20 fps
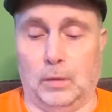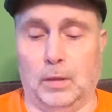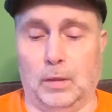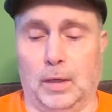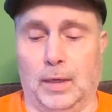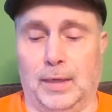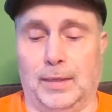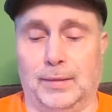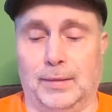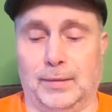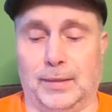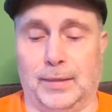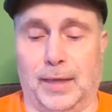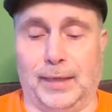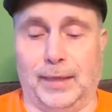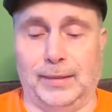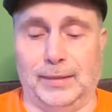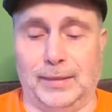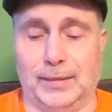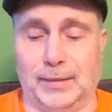to
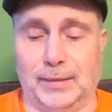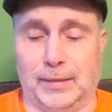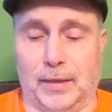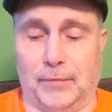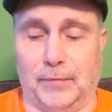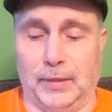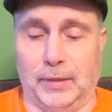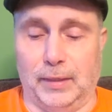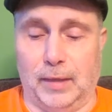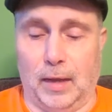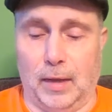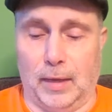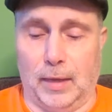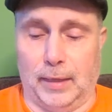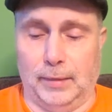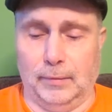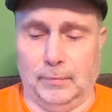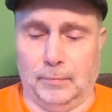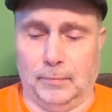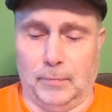
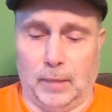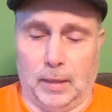1979.